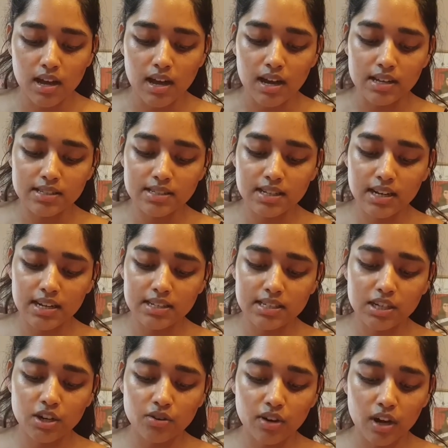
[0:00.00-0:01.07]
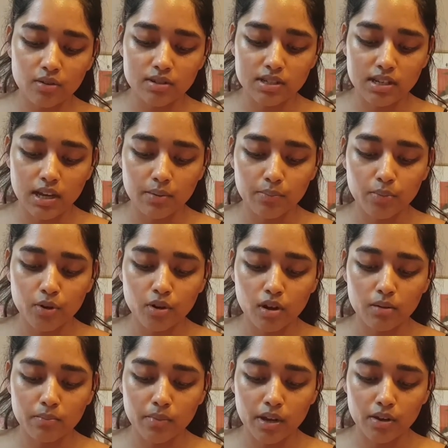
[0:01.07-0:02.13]
until I dig around it and put
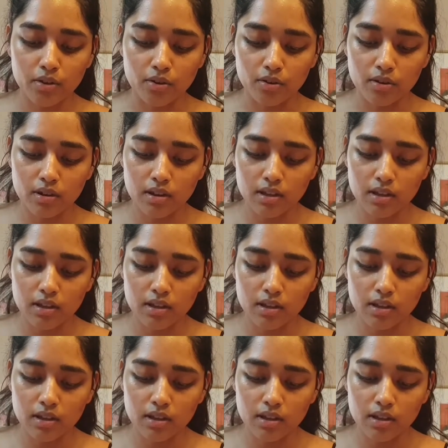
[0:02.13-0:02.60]
on manure.